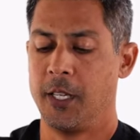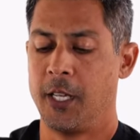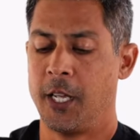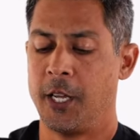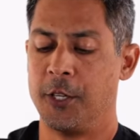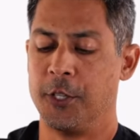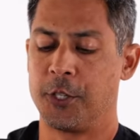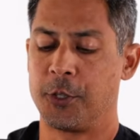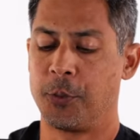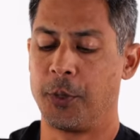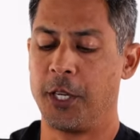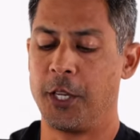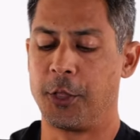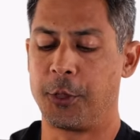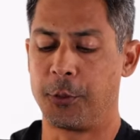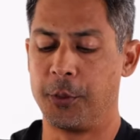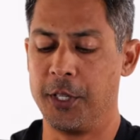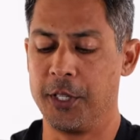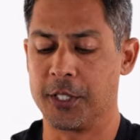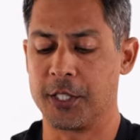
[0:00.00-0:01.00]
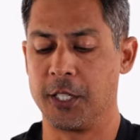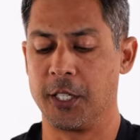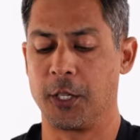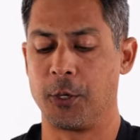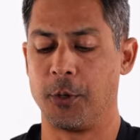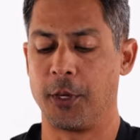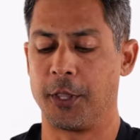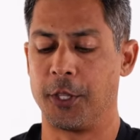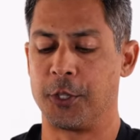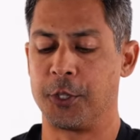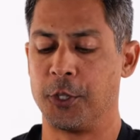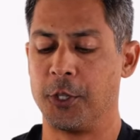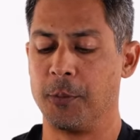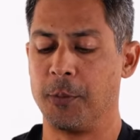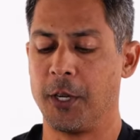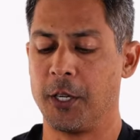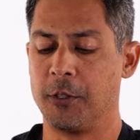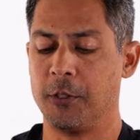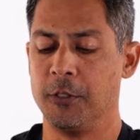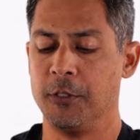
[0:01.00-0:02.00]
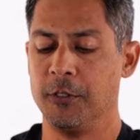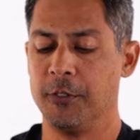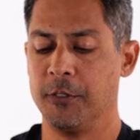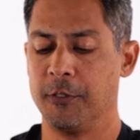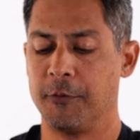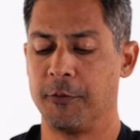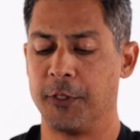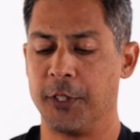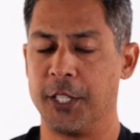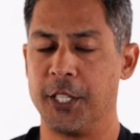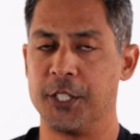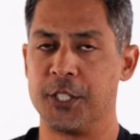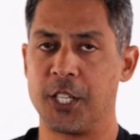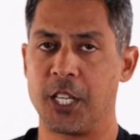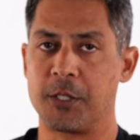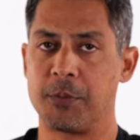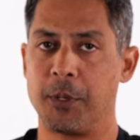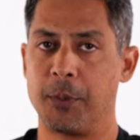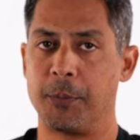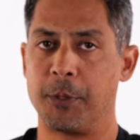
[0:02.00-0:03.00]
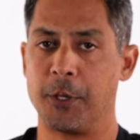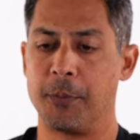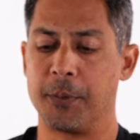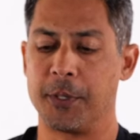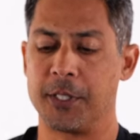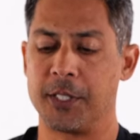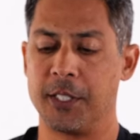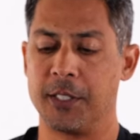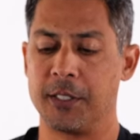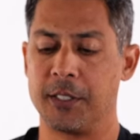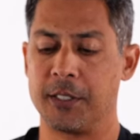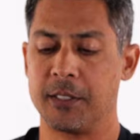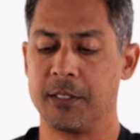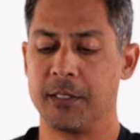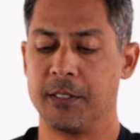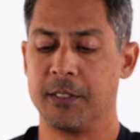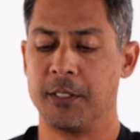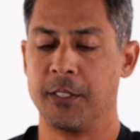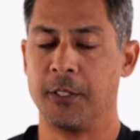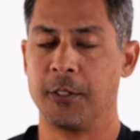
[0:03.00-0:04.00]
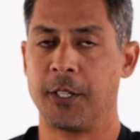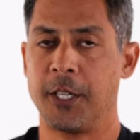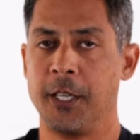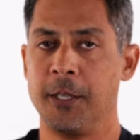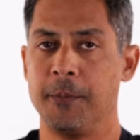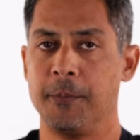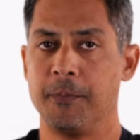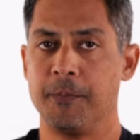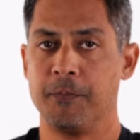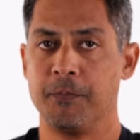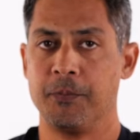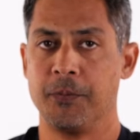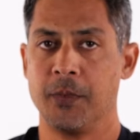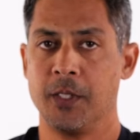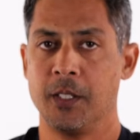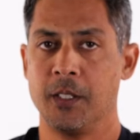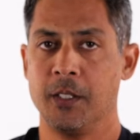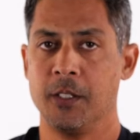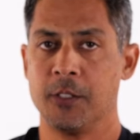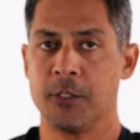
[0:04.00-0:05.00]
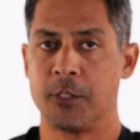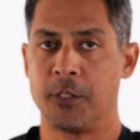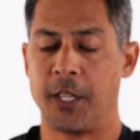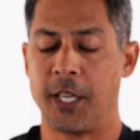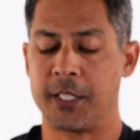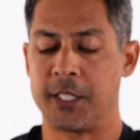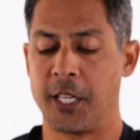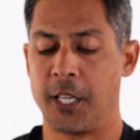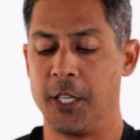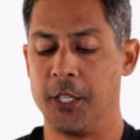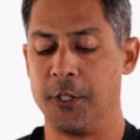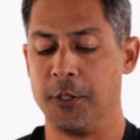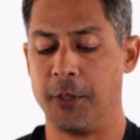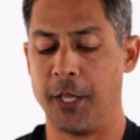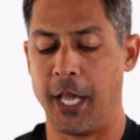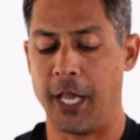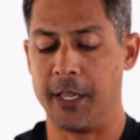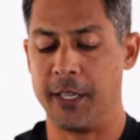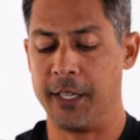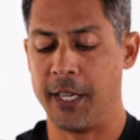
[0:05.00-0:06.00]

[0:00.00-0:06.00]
And your twenty-three is gonna go on the turnbuckle for the adjustment purposes, okay? So that's how you do that.